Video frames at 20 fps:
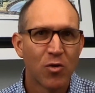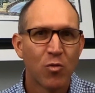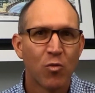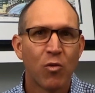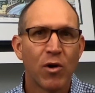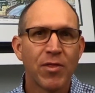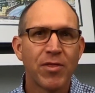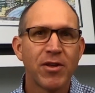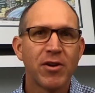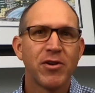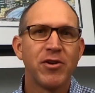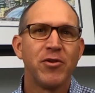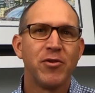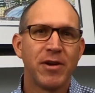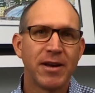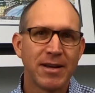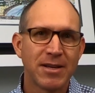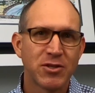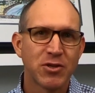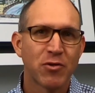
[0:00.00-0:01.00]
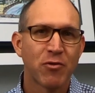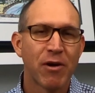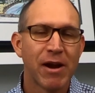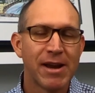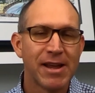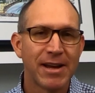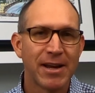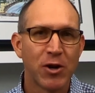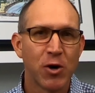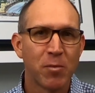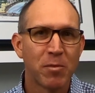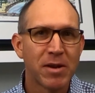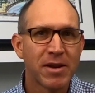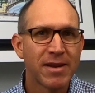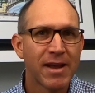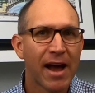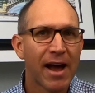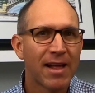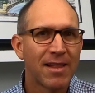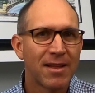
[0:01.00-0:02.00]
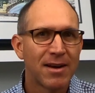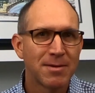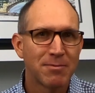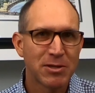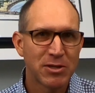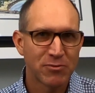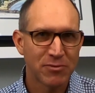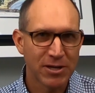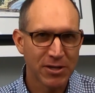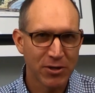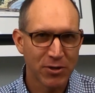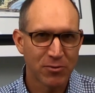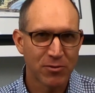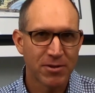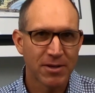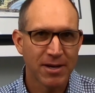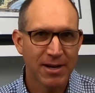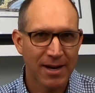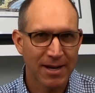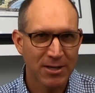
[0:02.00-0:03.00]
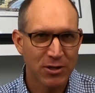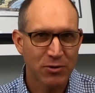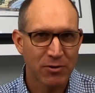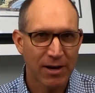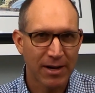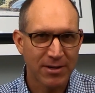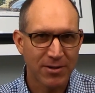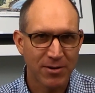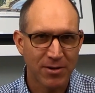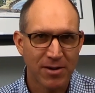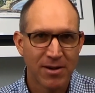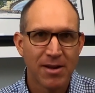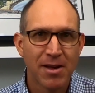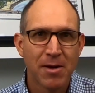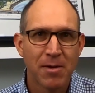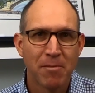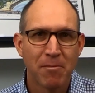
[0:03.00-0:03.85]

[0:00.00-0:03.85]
what they're doing is creating an open dialogue between you and the contractor,